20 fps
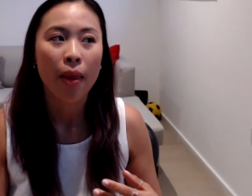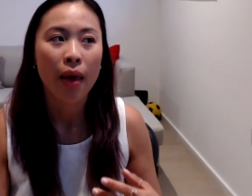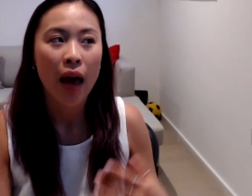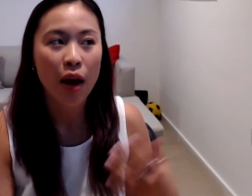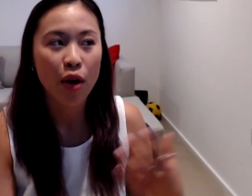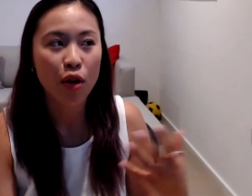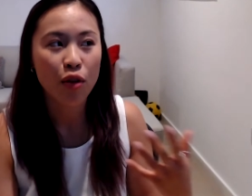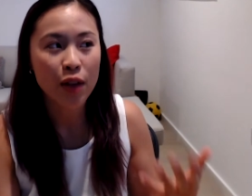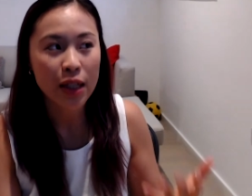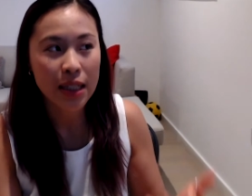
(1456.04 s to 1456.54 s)

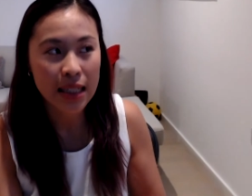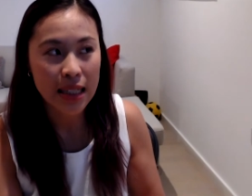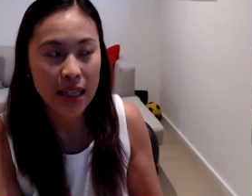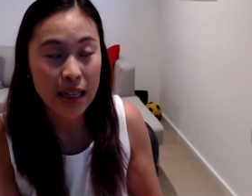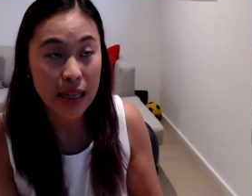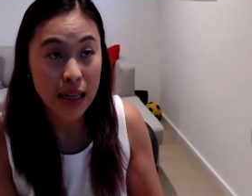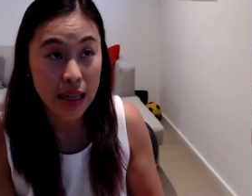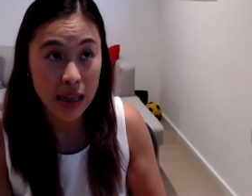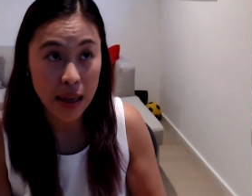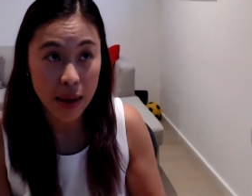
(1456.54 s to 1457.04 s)
And
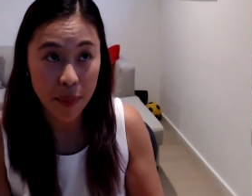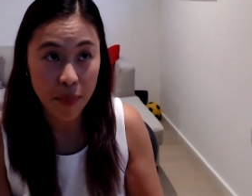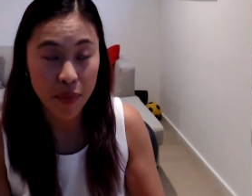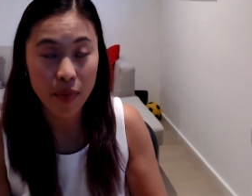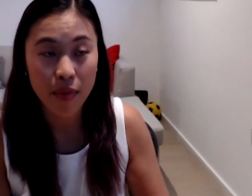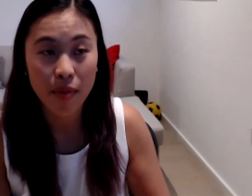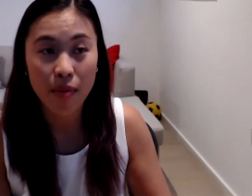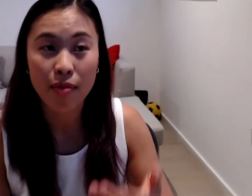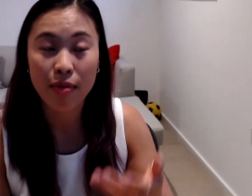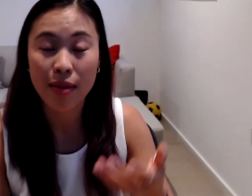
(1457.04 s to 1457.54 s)
obviously
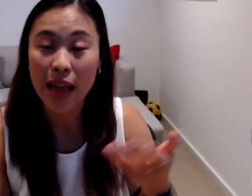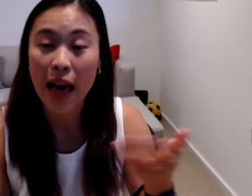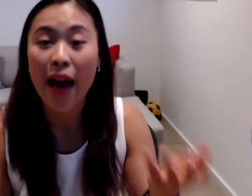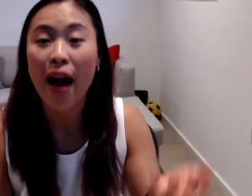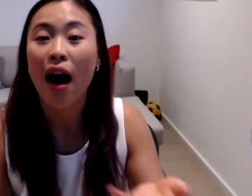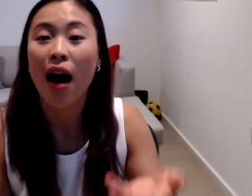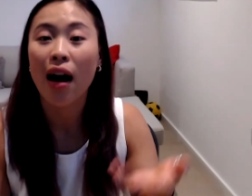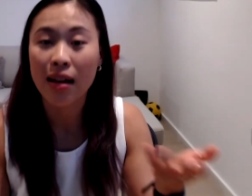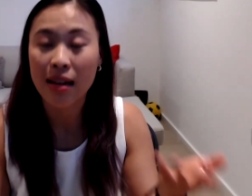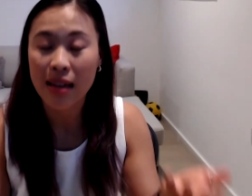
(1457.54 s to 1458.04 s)

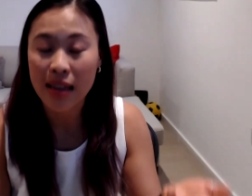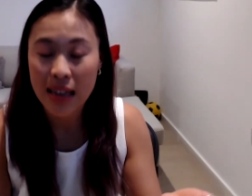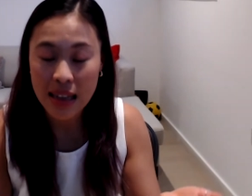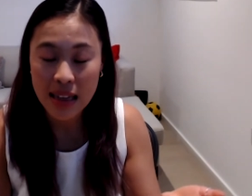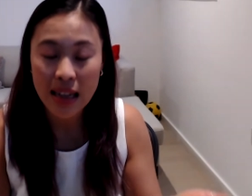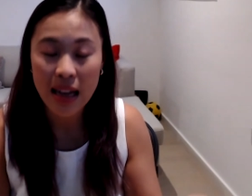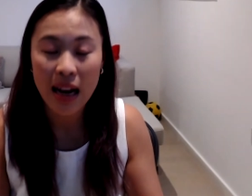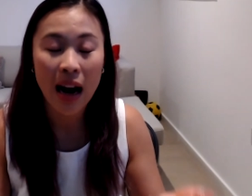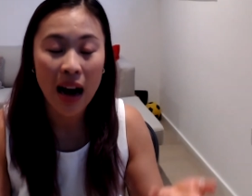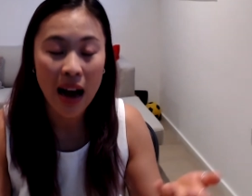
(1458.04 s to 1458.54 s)
there
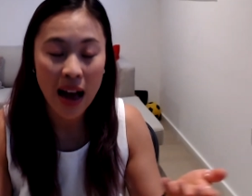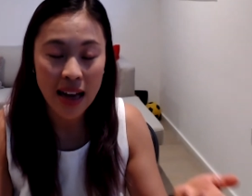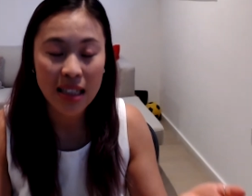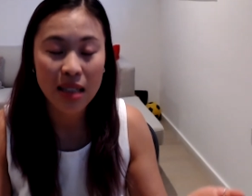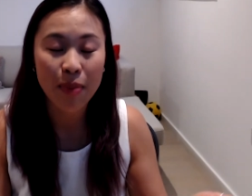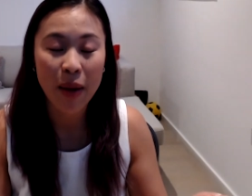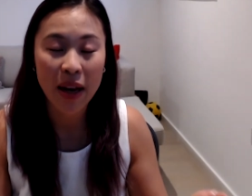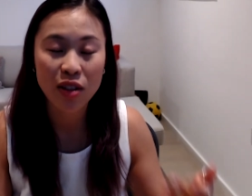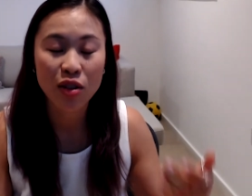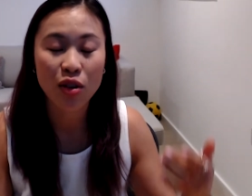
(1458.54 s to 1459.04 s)
are
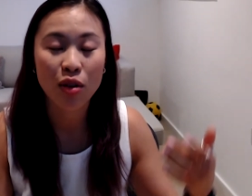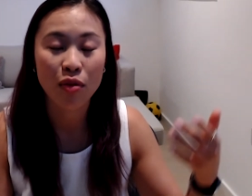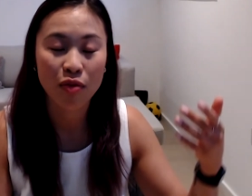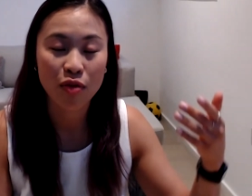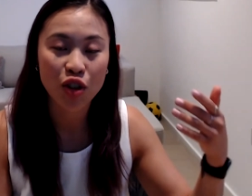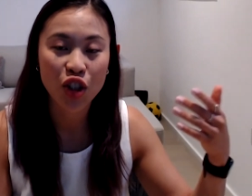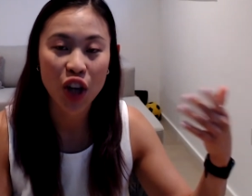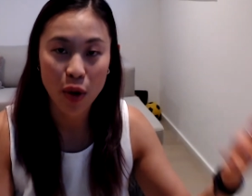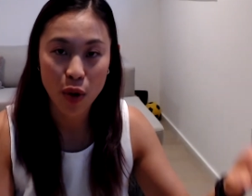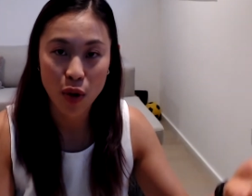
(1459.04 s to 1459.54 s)
aspects
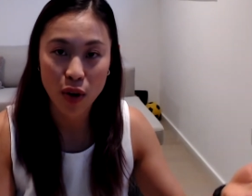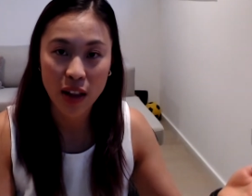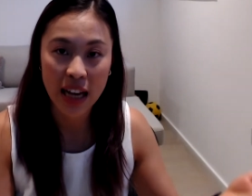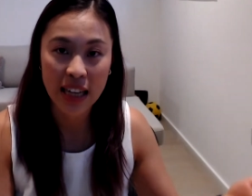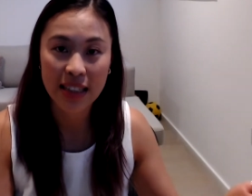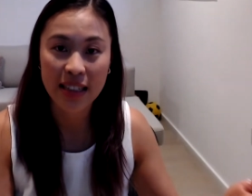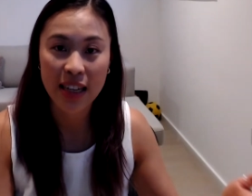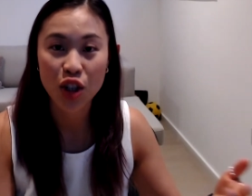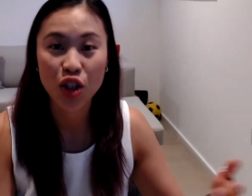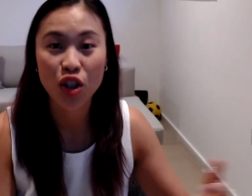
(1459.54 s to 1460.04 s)
of
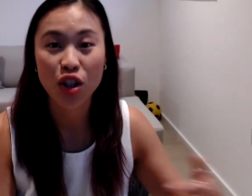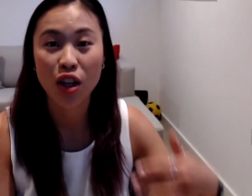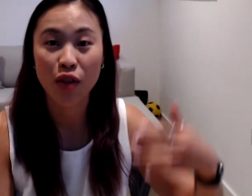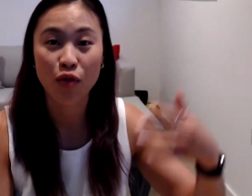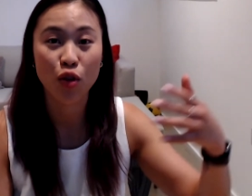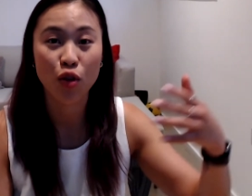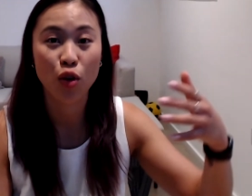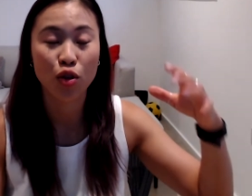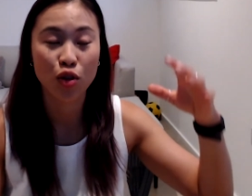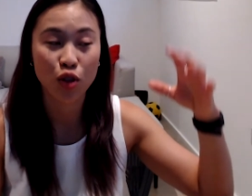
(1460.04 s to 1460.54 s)
generalization
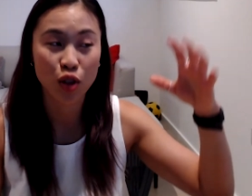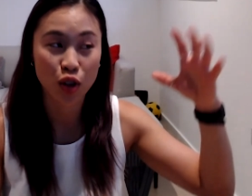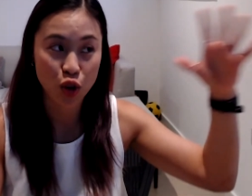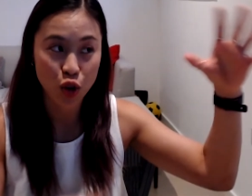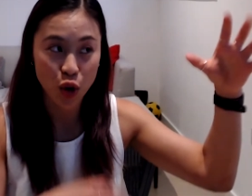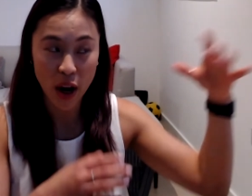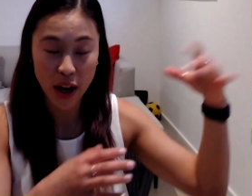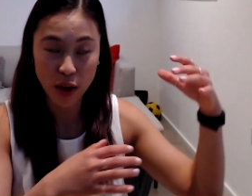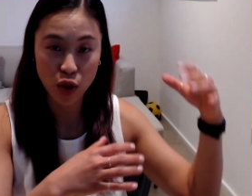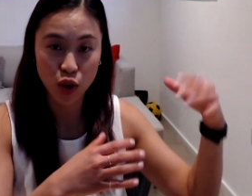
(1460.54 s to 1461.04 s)
if you're just
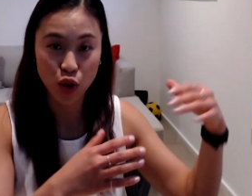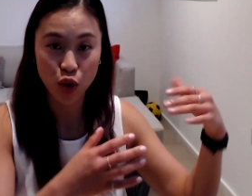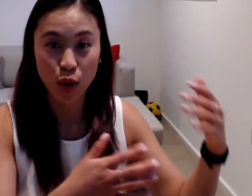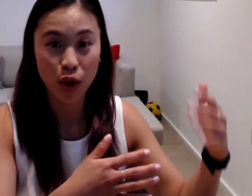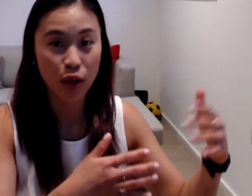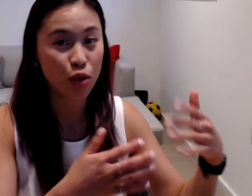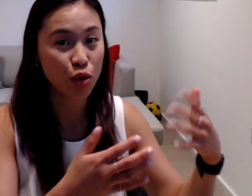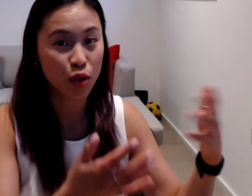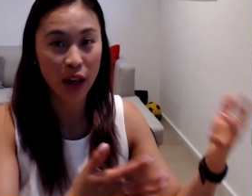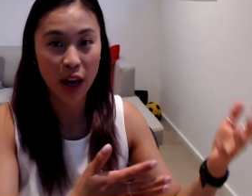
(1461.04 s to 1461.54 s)
trying to do
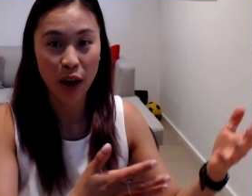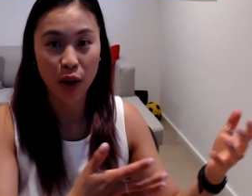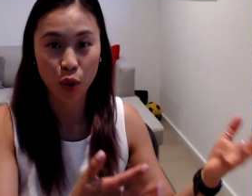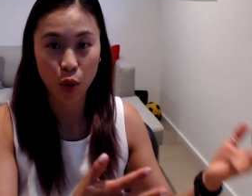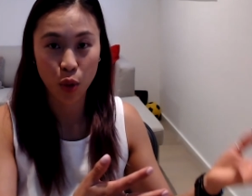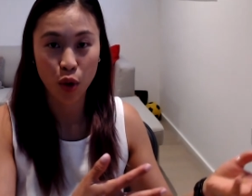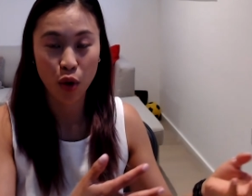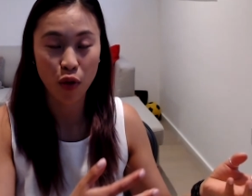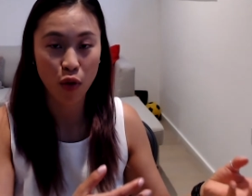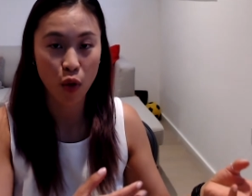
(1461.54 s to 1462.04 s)
it to like
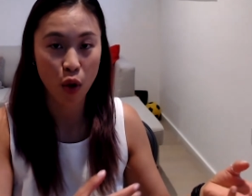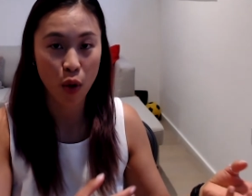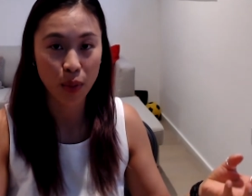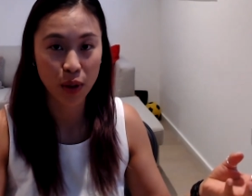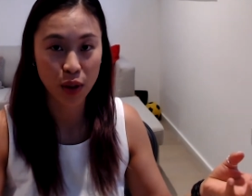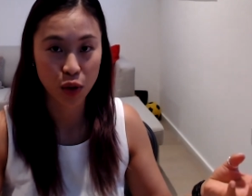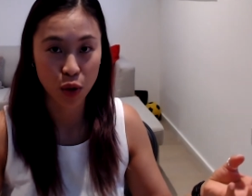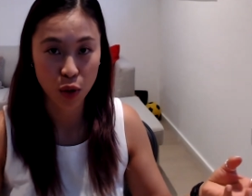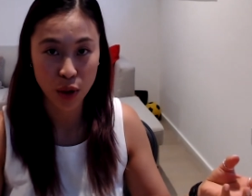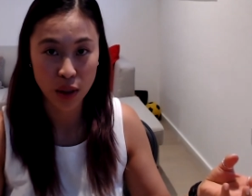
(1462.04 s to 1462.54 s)
3 or 4
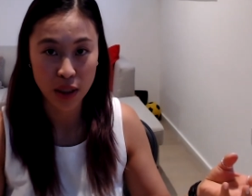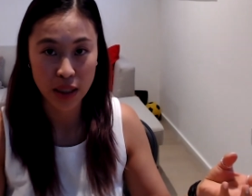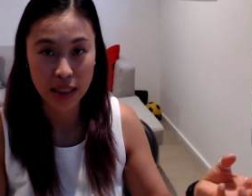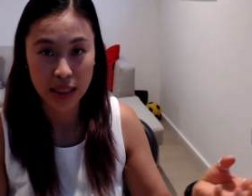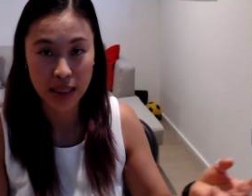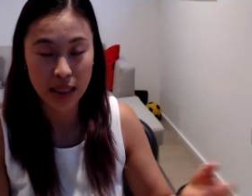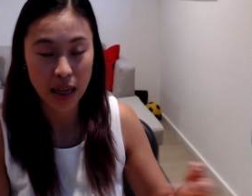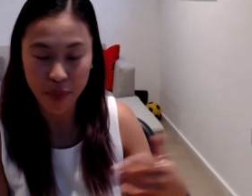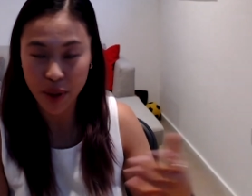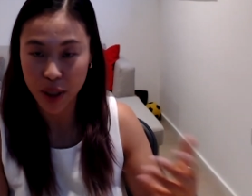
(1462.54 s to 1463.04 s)

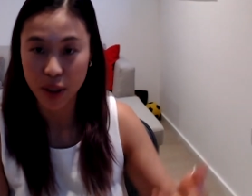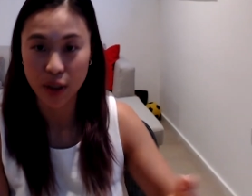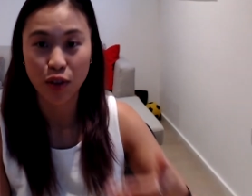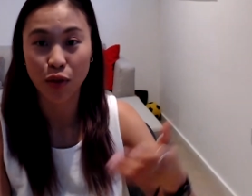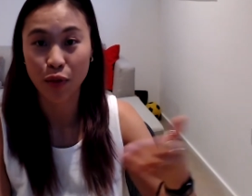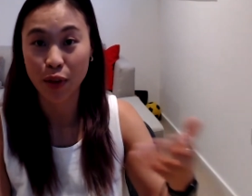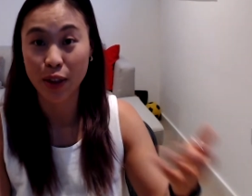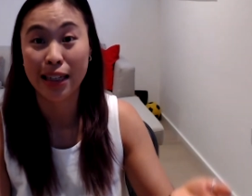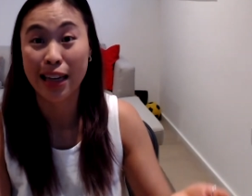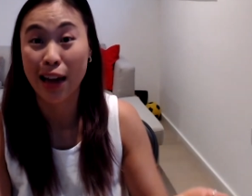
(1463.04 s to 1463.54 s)
personas, because
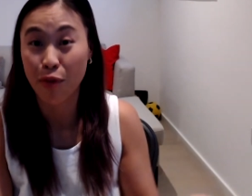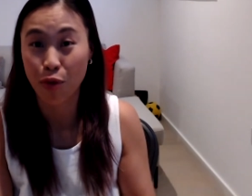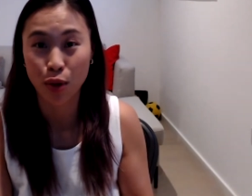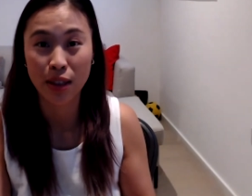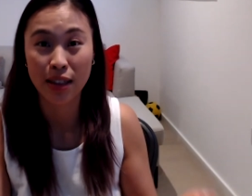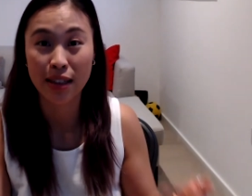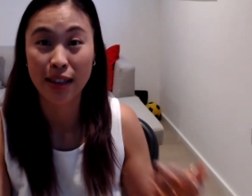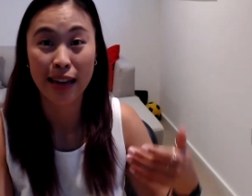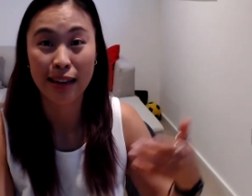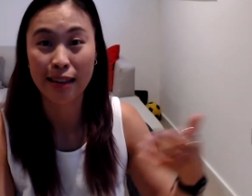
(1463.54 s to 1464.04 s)
obviously
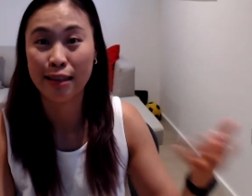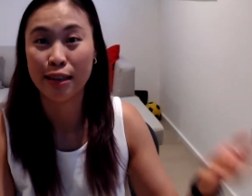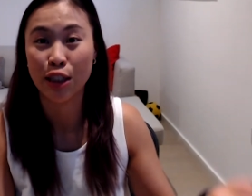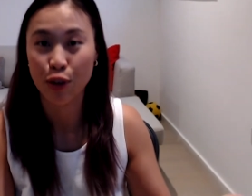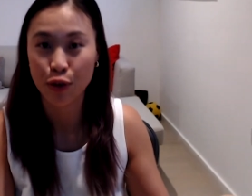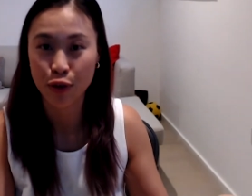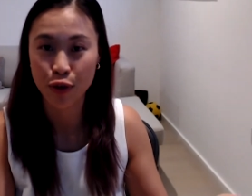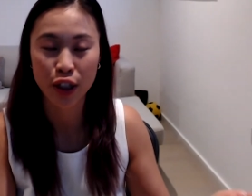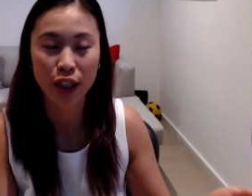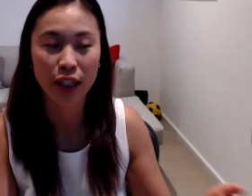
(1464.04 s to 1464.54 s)
everyone's like
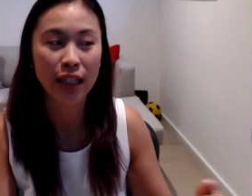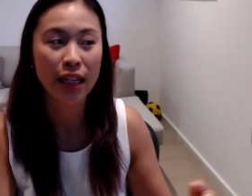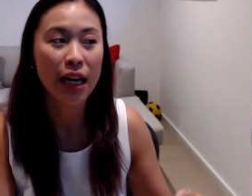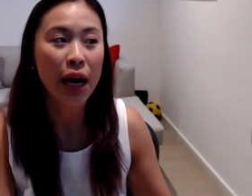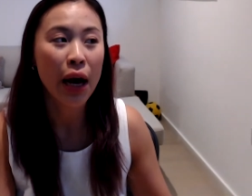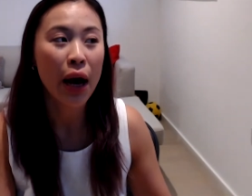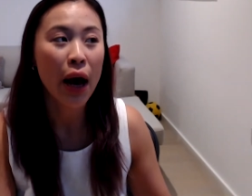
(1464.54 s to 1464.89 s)
different.